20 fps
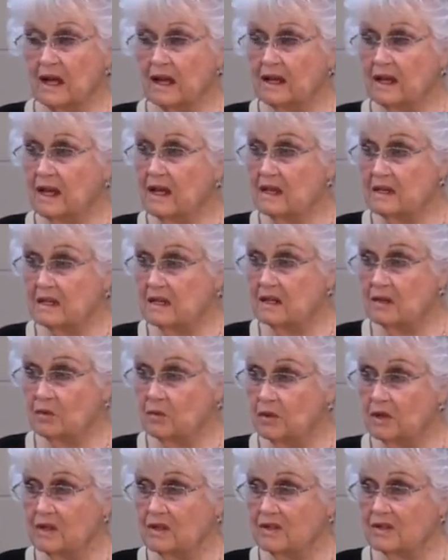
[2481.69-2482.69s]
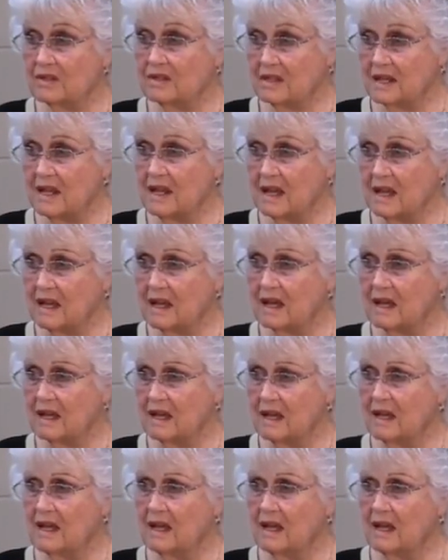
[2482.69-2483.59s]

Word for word: I can't hear what you're saying.